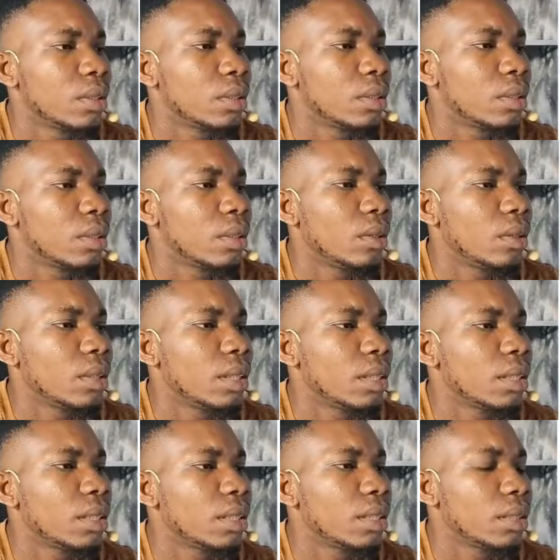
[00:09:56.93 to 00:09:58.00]
Okay.
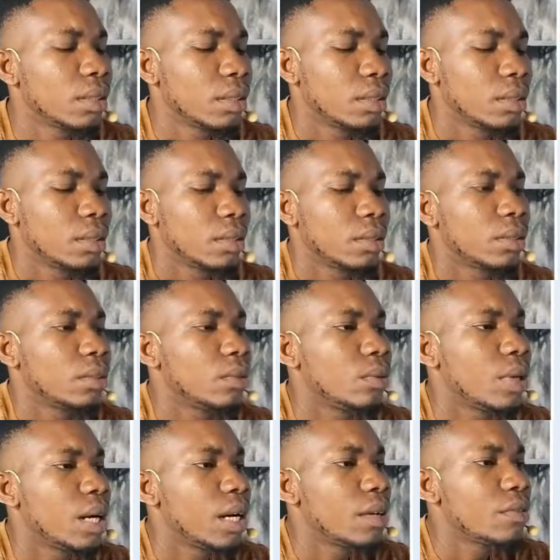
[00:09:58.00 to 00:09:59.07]
So we
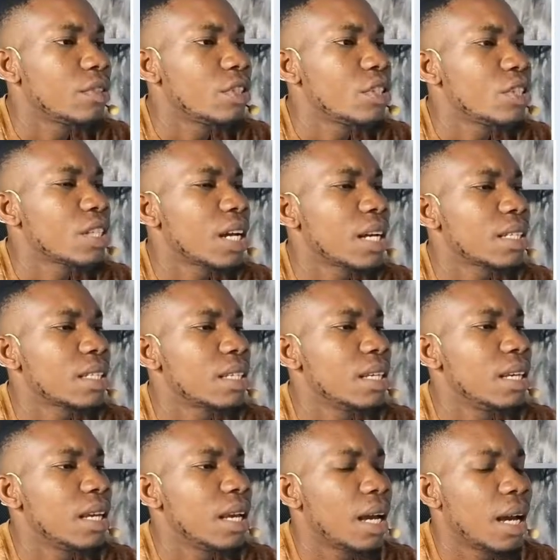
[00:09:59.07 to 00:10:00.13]
have chat
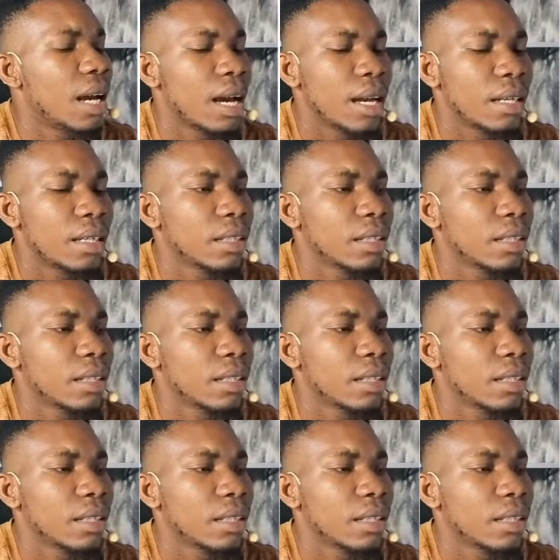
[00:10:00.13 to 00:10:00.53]
AI.